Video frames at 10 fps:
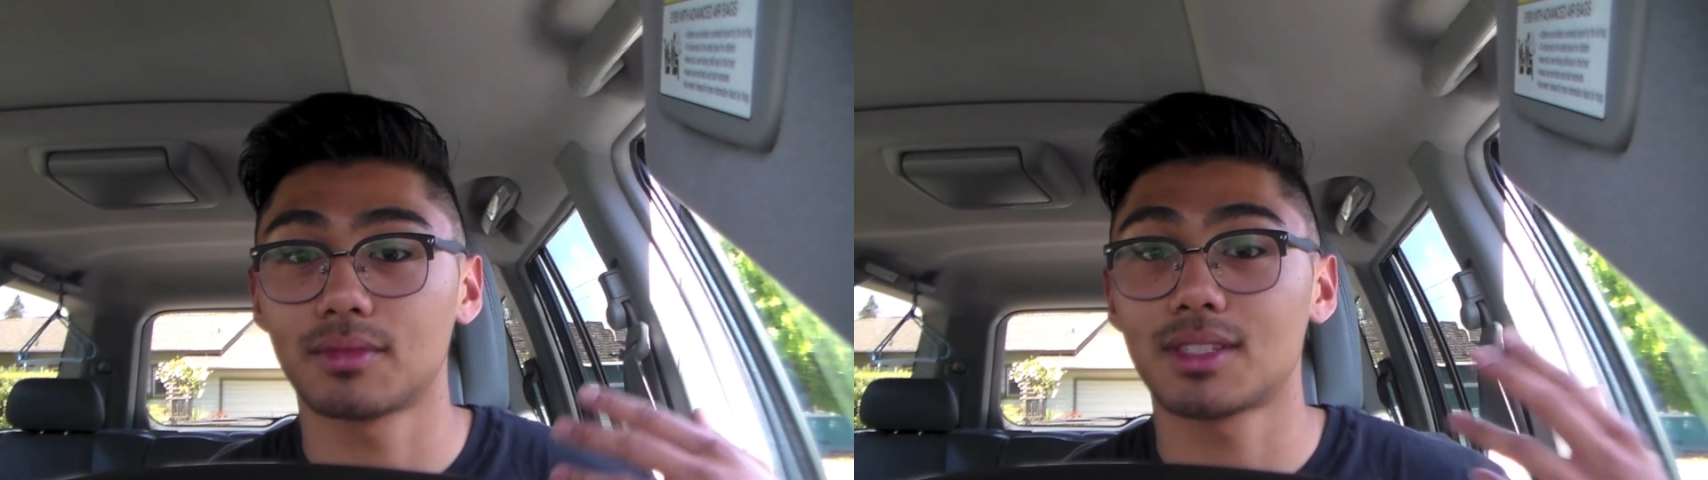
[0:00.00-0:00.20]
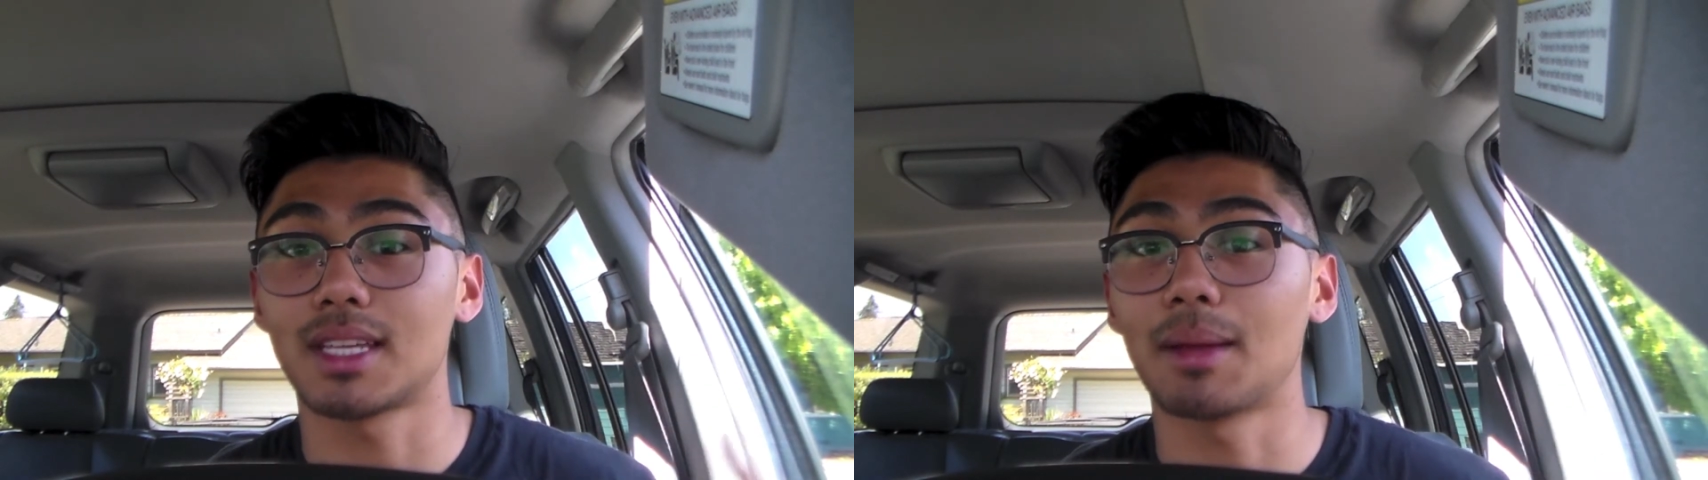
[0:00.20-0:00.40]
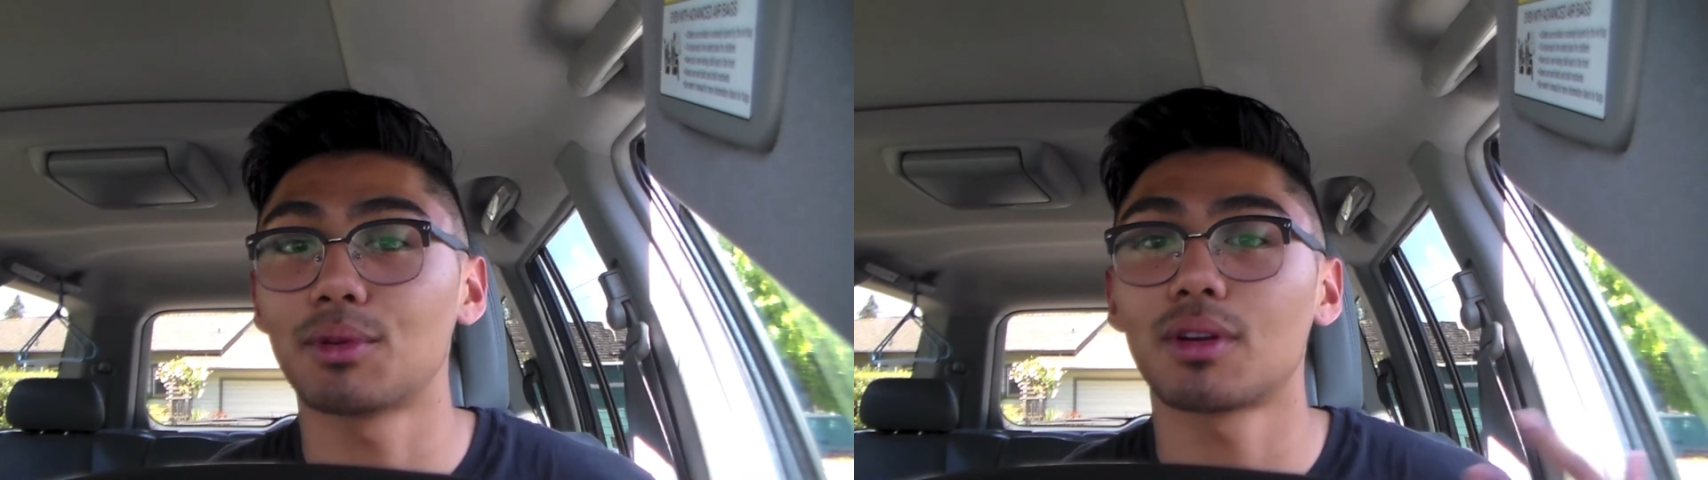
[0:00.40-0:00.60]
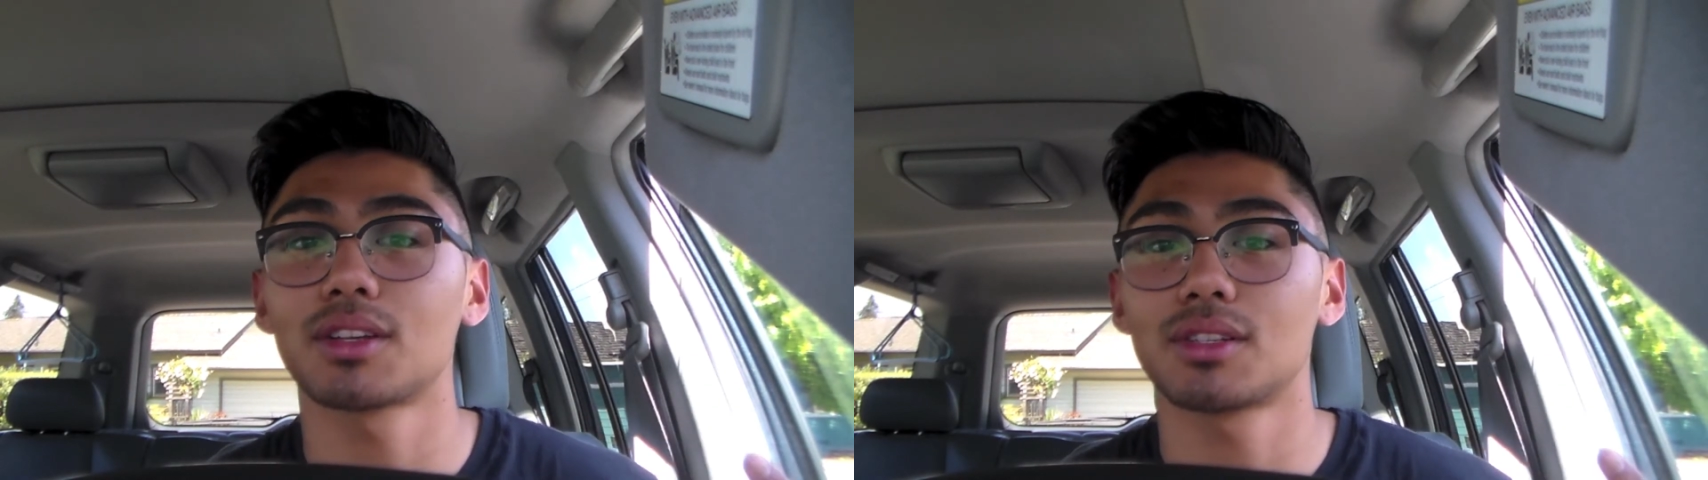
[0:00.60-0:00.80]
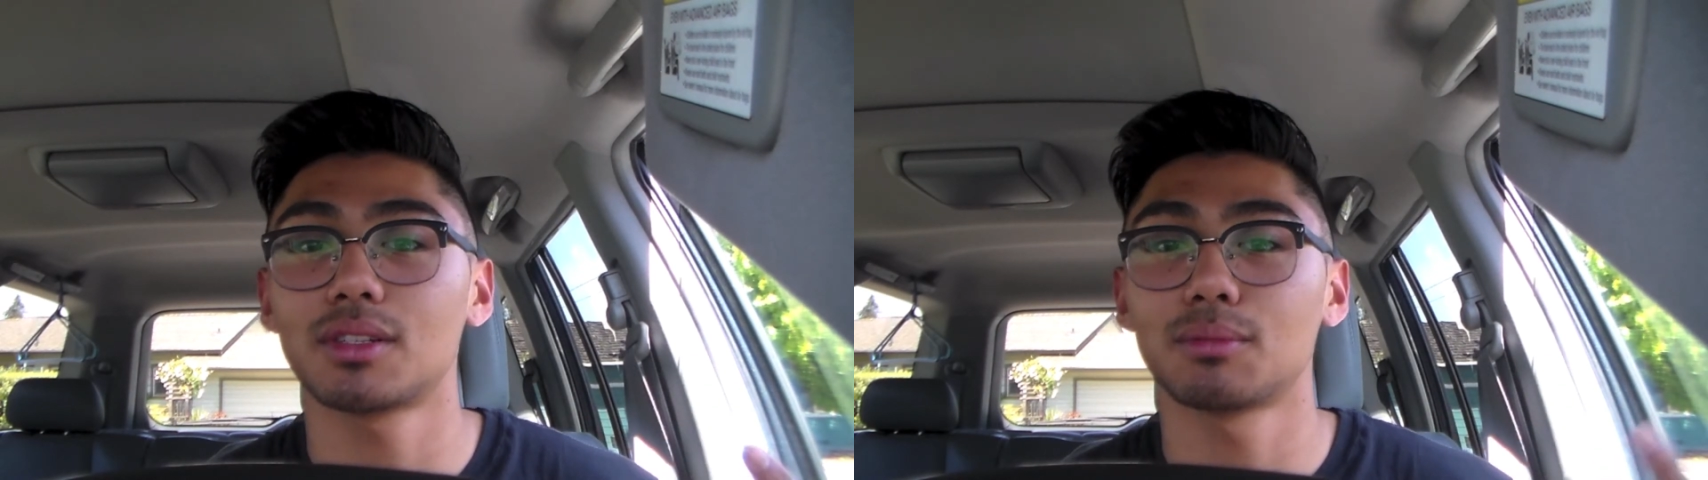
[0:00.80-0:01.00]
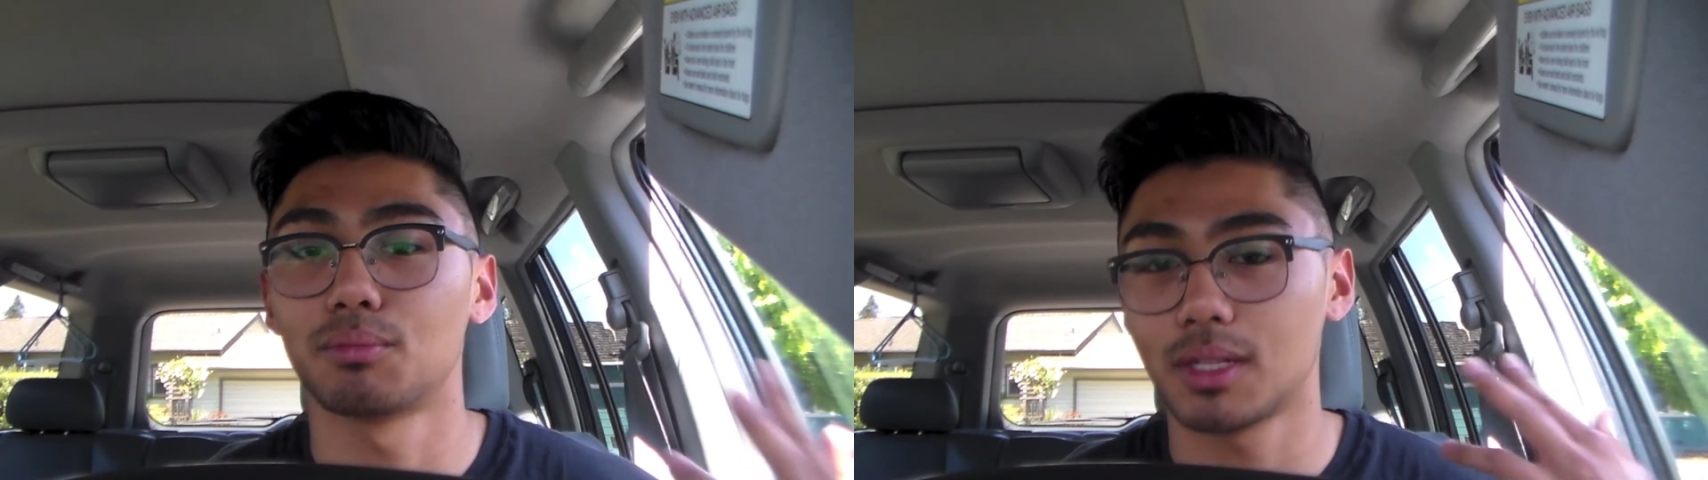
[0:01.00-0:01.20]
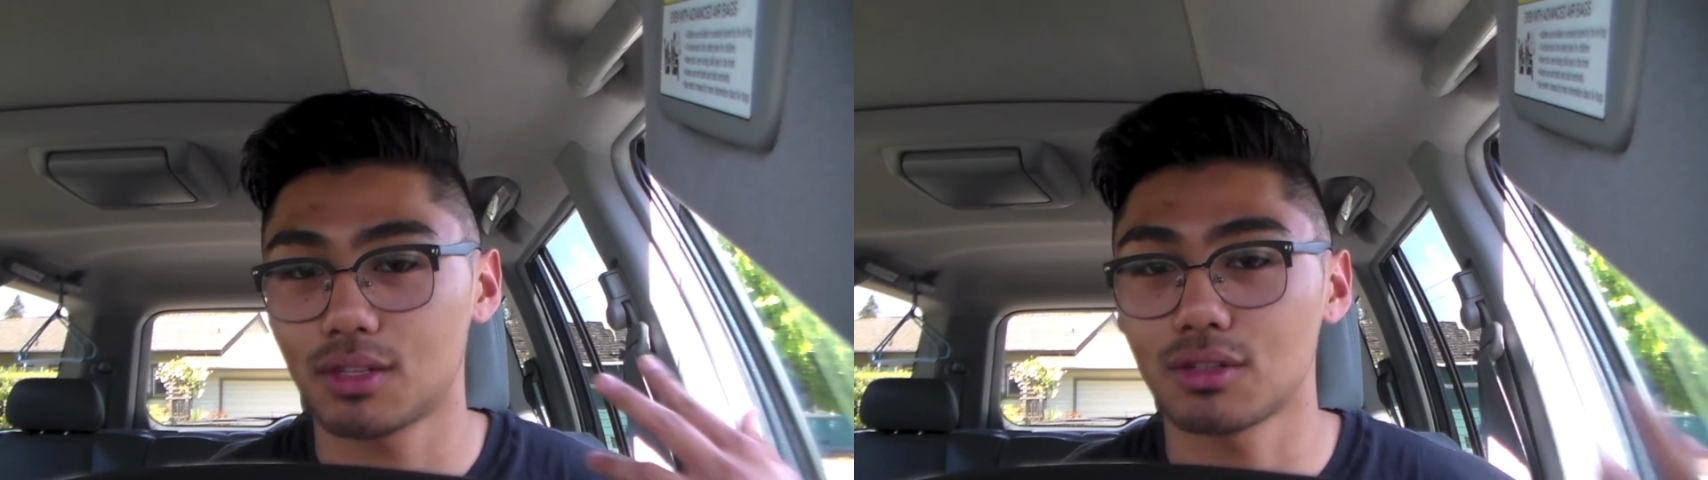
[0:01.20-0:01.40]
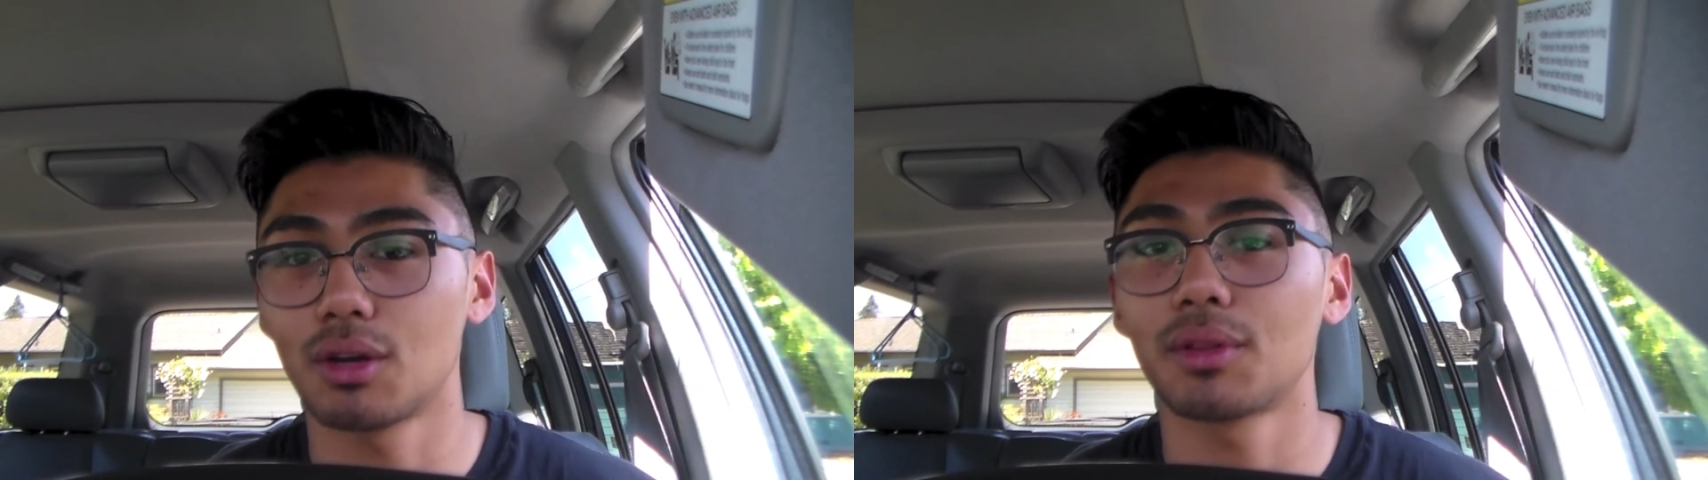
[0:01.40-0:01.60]
same direction, but
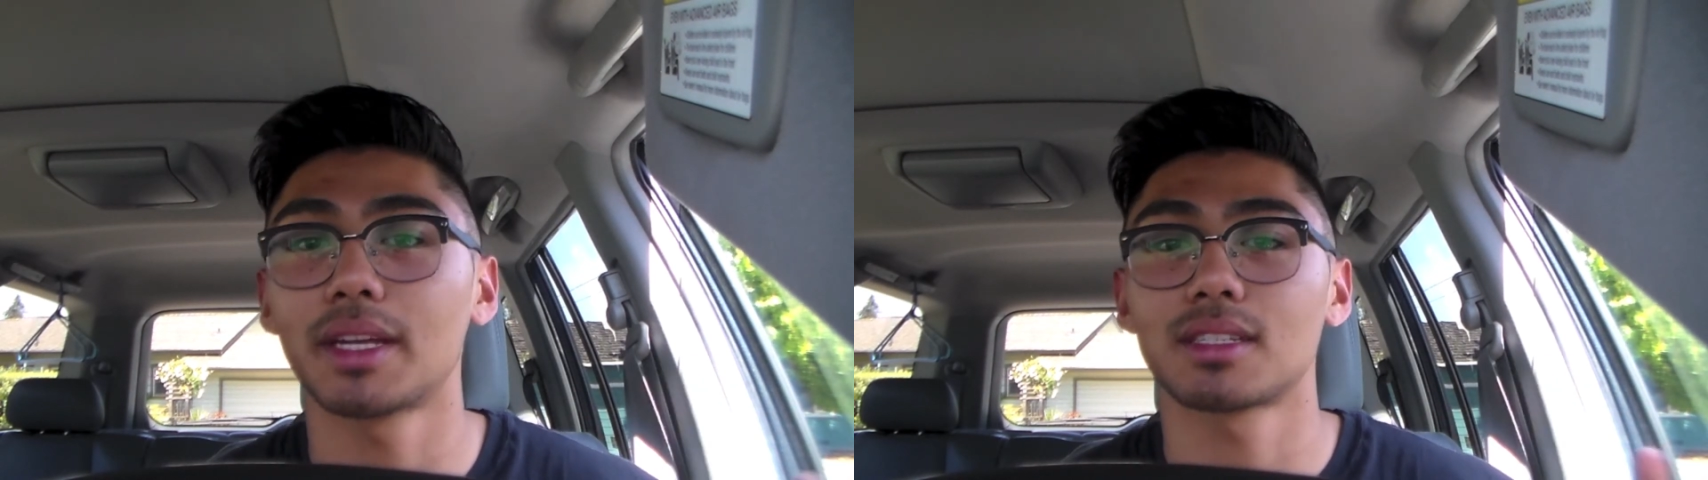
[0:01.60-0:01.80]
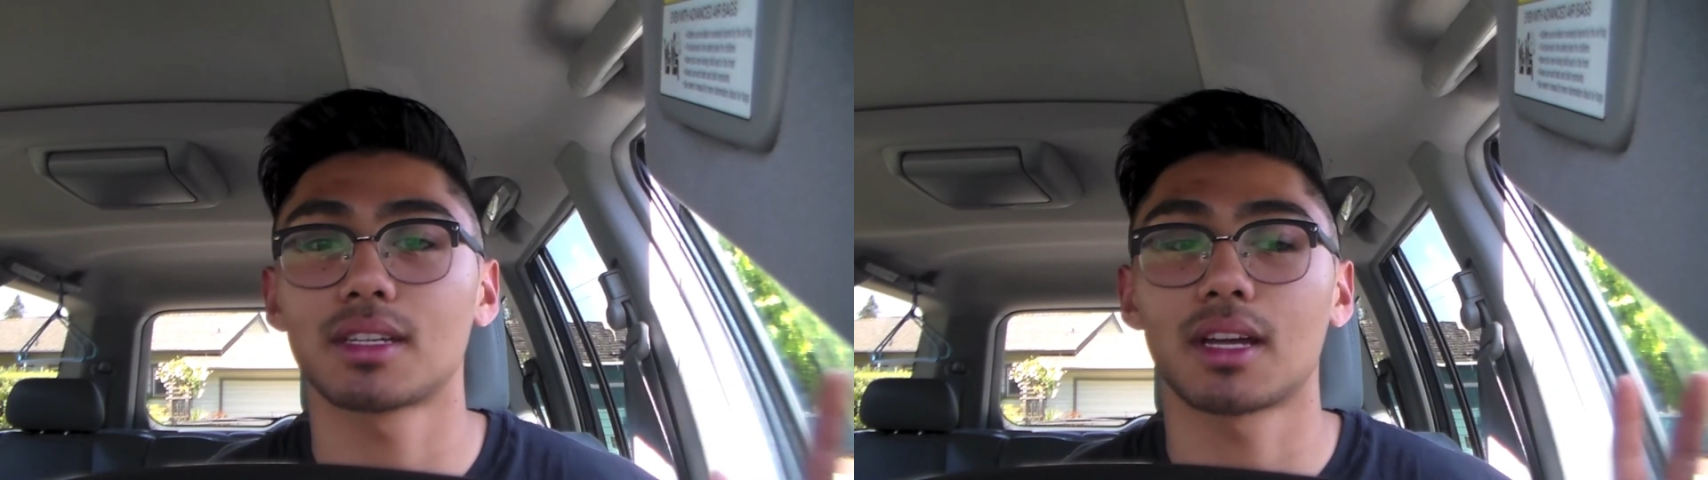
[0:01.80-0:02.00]
just know that it's